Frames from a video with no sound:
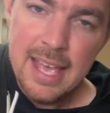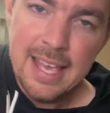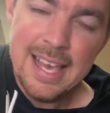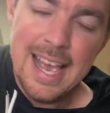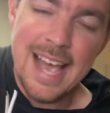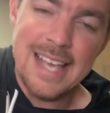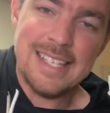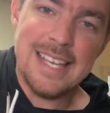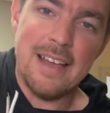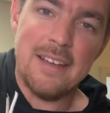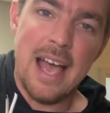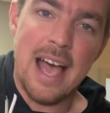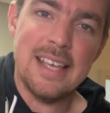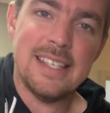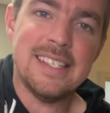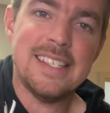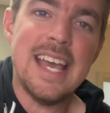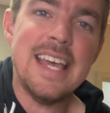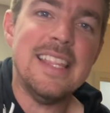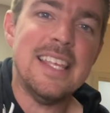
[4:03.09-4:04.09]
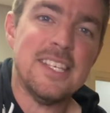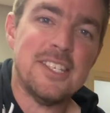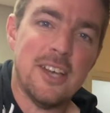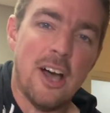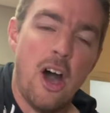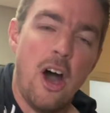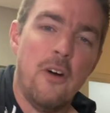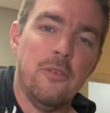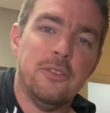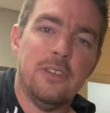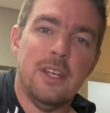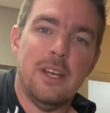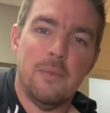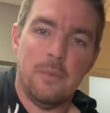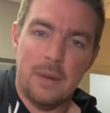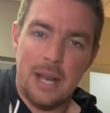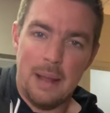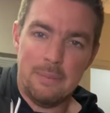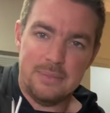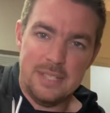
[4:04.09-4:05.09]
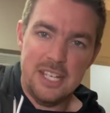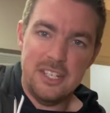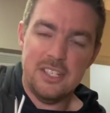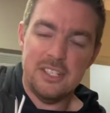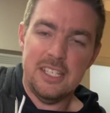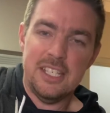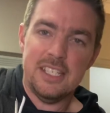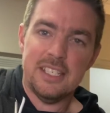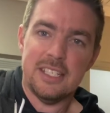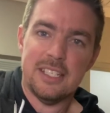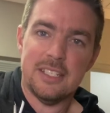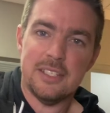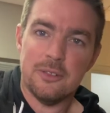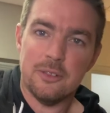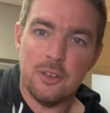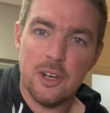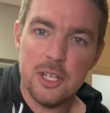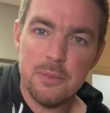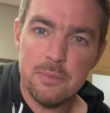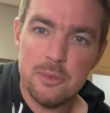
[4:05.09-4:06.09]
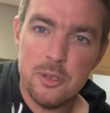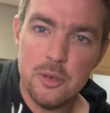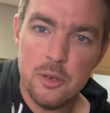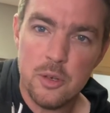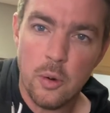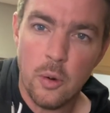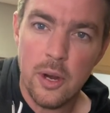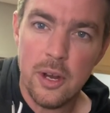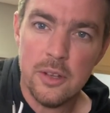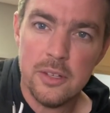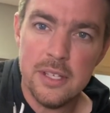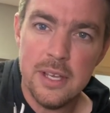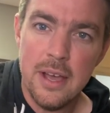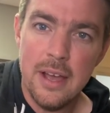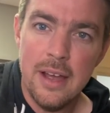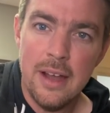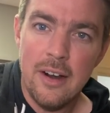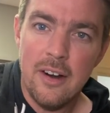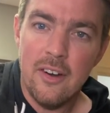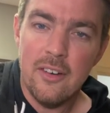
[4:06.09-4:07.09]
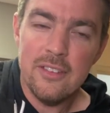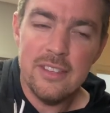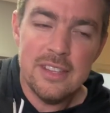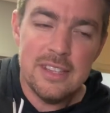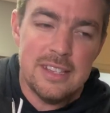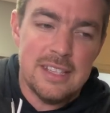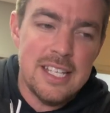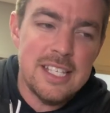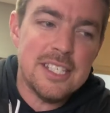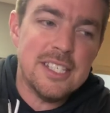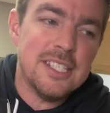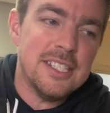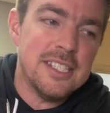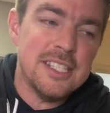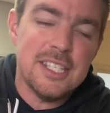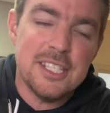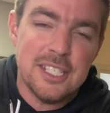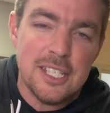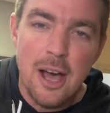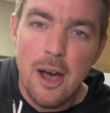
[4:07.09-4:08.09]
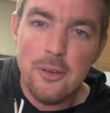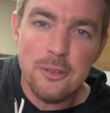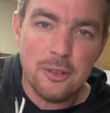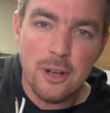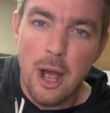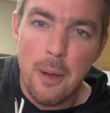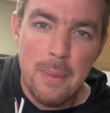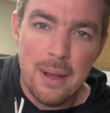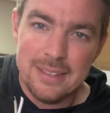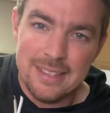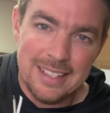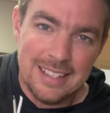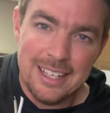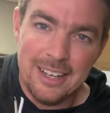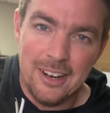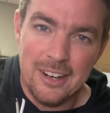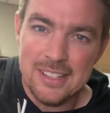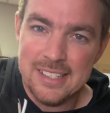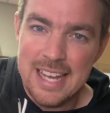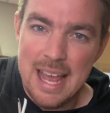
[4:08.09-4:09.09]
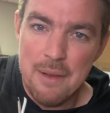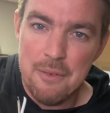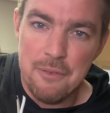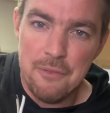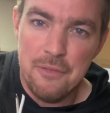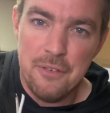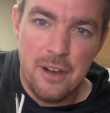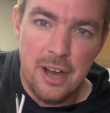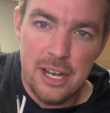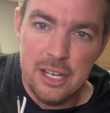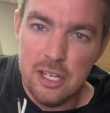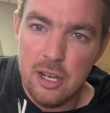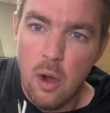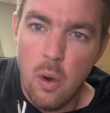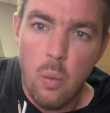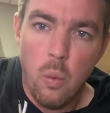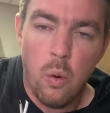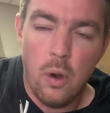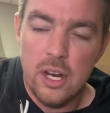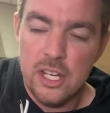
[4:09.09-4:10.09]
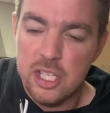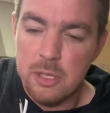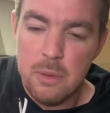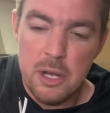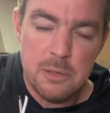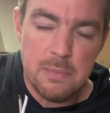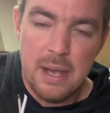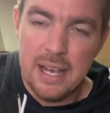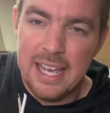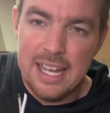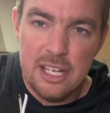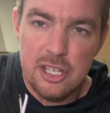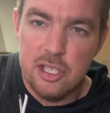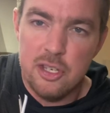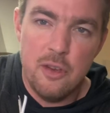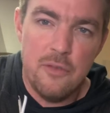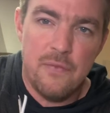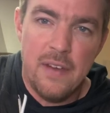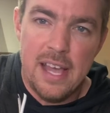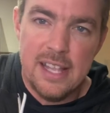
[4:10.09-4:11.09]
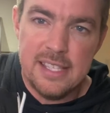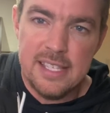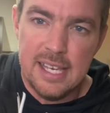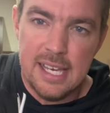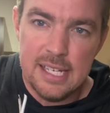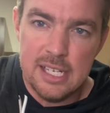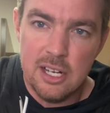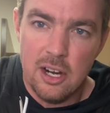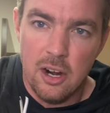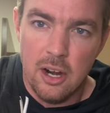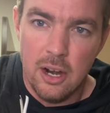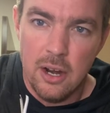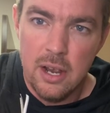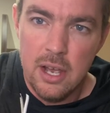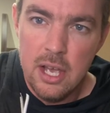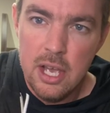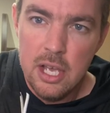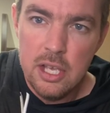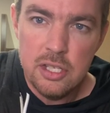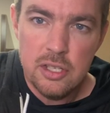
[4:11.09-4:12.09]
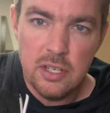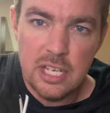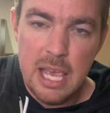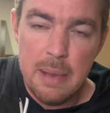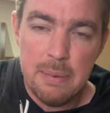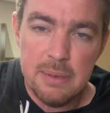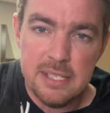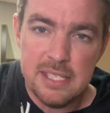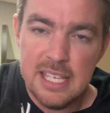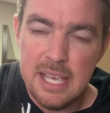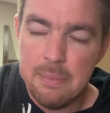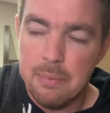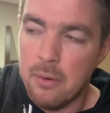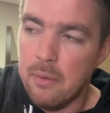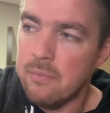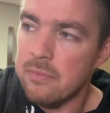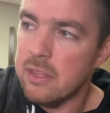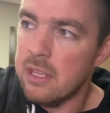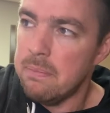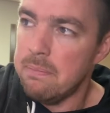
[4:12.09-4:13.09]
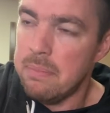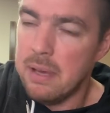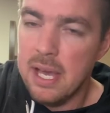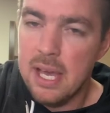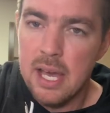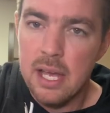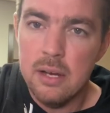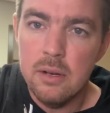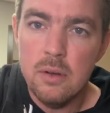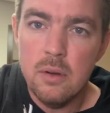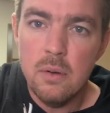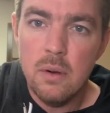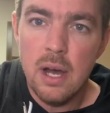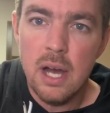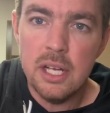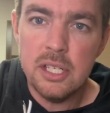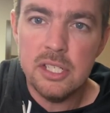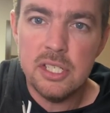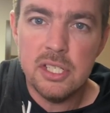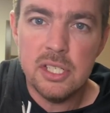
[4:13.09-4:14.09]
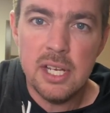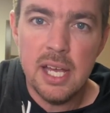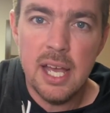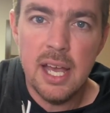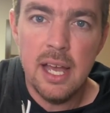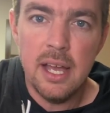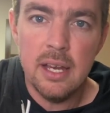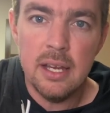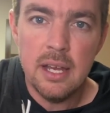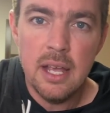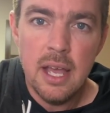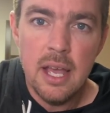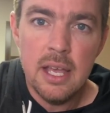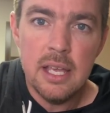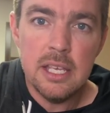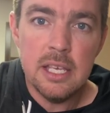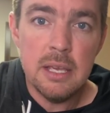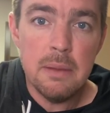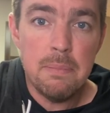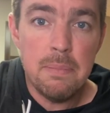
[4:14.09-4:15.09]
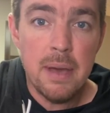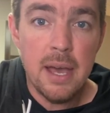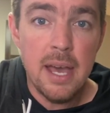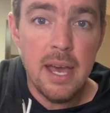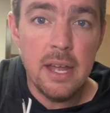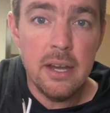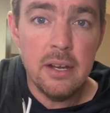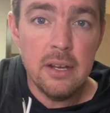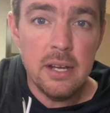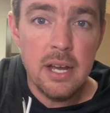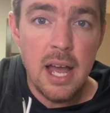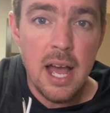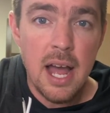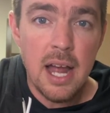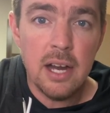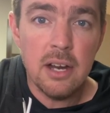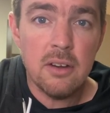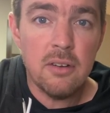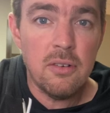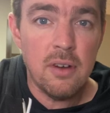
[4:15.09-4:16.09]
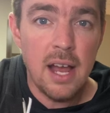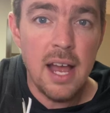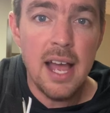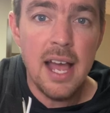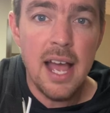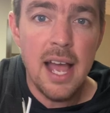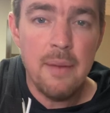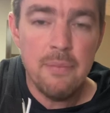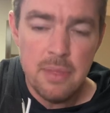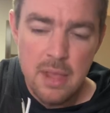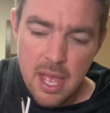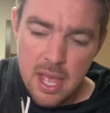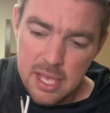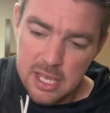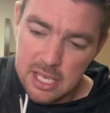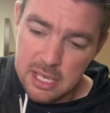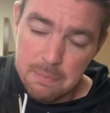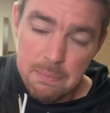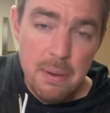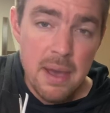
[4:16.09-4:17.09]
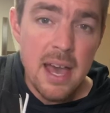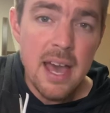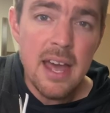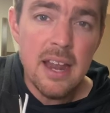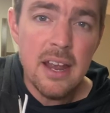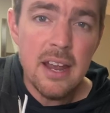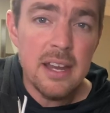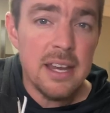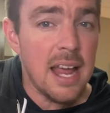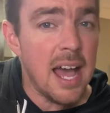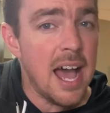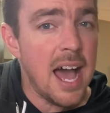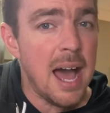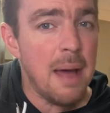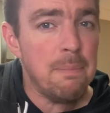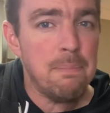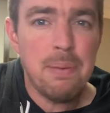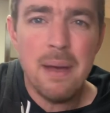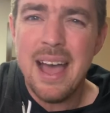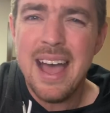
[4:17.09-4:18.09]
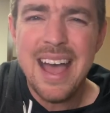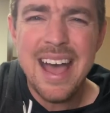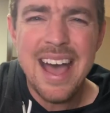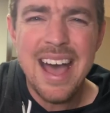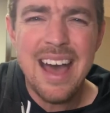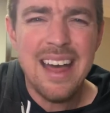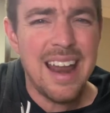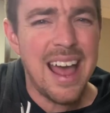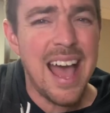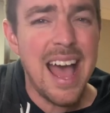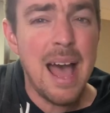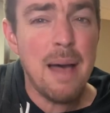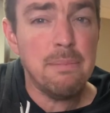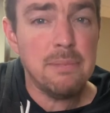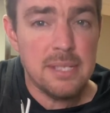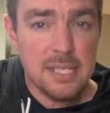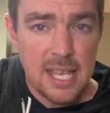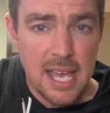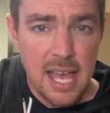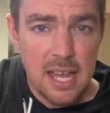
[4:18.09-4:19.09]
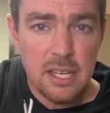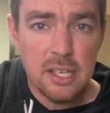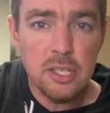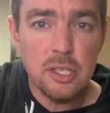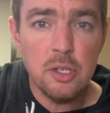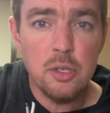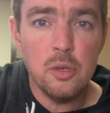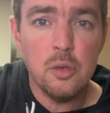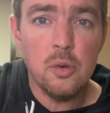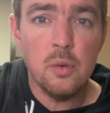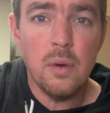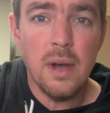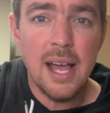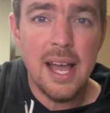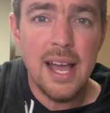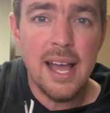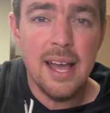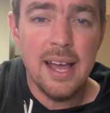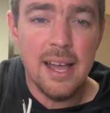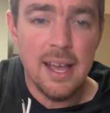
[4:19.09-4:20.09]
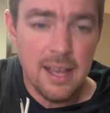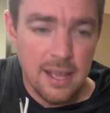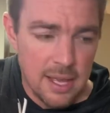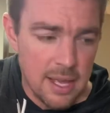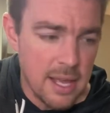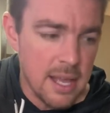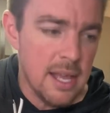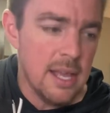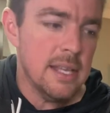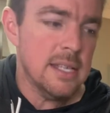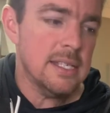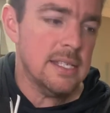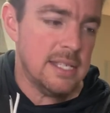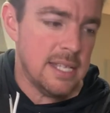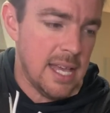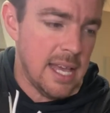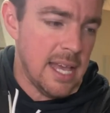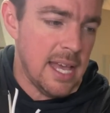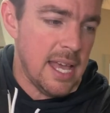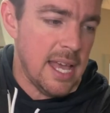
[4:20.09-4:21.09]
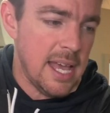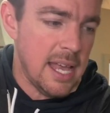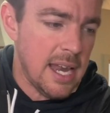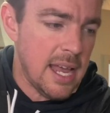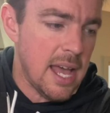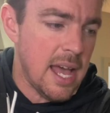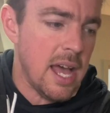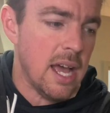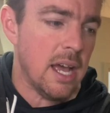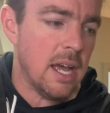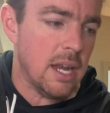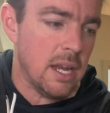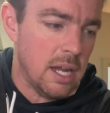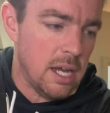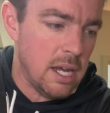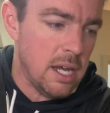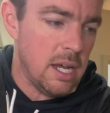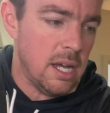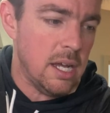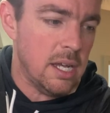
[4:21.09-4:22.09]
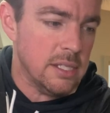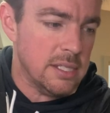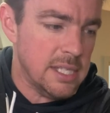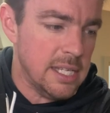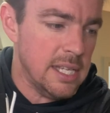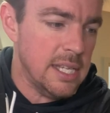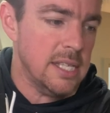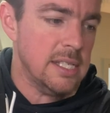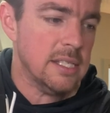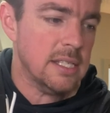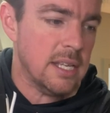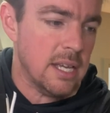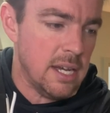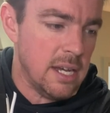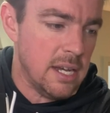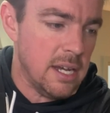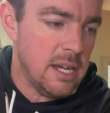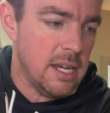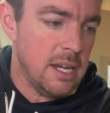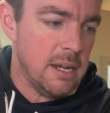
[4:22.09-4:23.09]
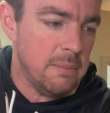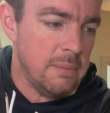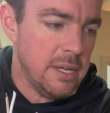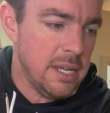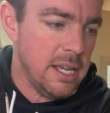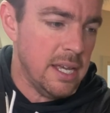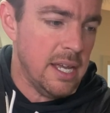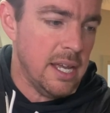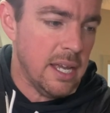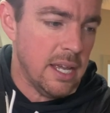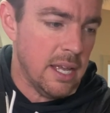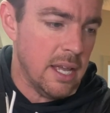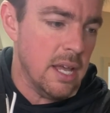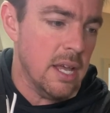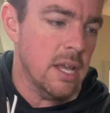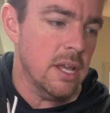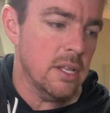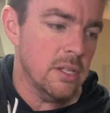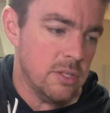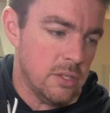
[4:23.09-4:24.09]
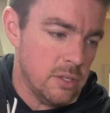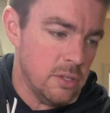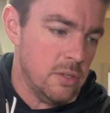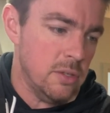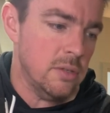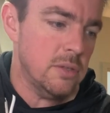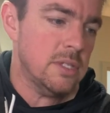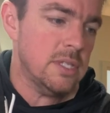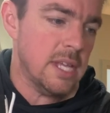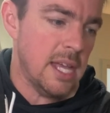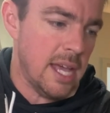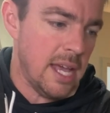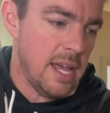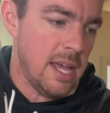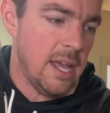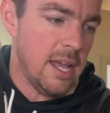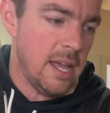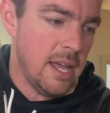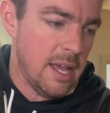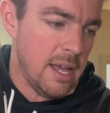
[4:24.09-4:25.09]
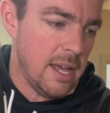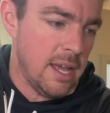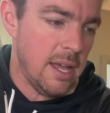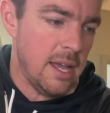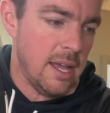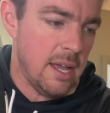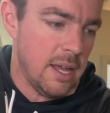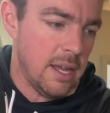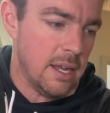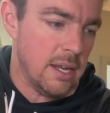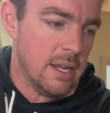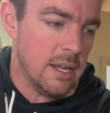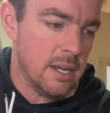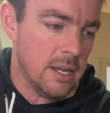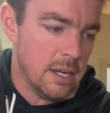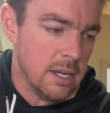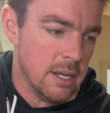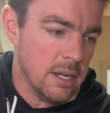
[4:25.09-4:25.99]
Guys, I, I say this often when I'm teaching these Christmas tutorials. This, the songs are all about the lyrics and having fun. Don't worry so much about getting too fancy guitar. So keep it simple. You better watch out. You better not cry, you better not pout, I'm telling you why. Santa Claus is coming to town.